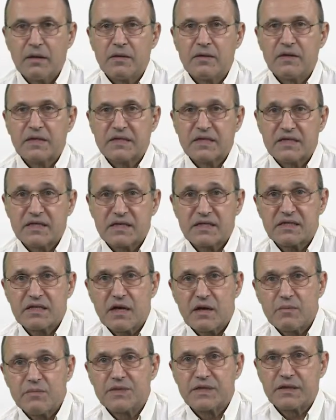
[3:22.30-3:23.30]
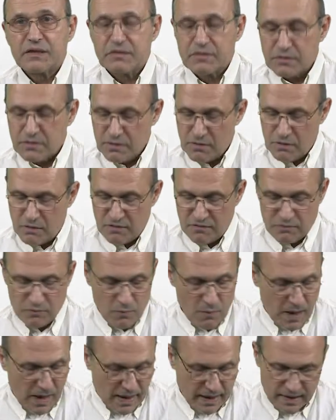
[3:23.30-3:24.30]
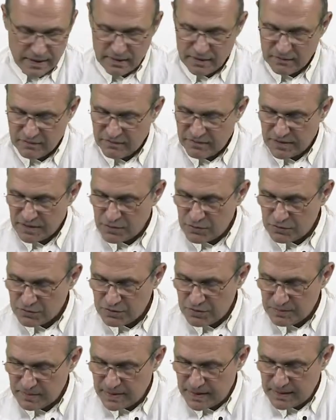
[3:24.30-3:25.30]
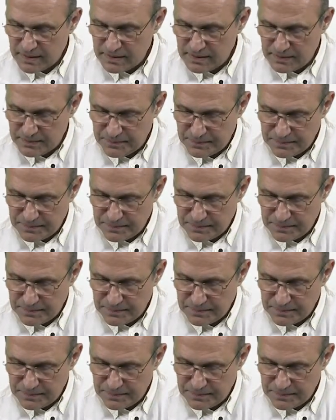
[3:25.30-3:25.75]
This is a subset of Y, of the codomain.